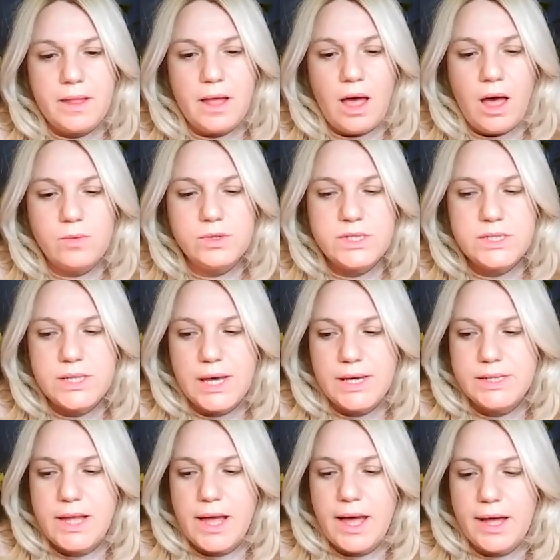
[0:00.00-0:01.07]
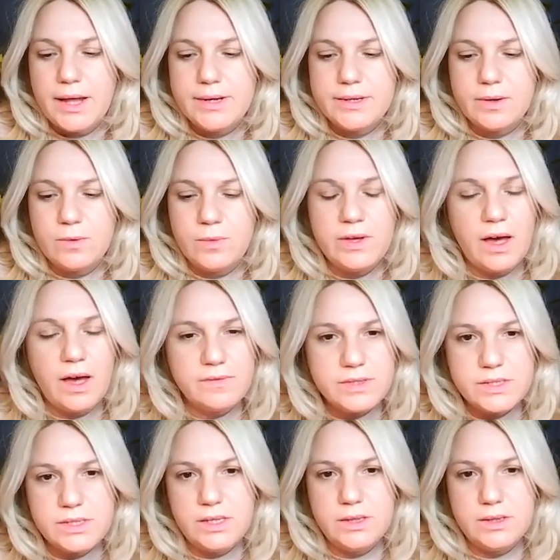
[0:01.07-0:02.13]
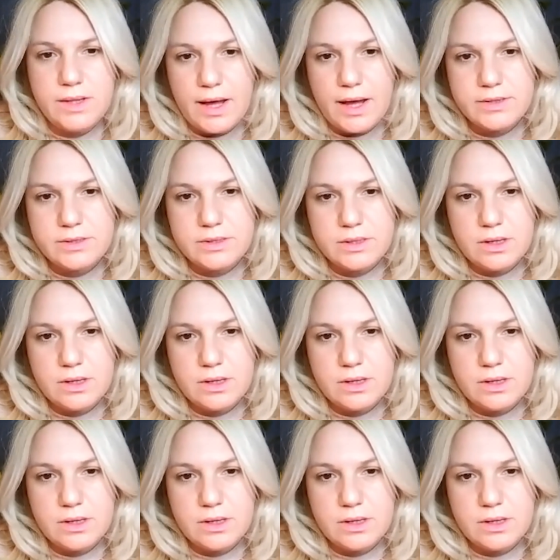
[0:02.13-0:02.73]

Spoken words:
I would say that we have seen that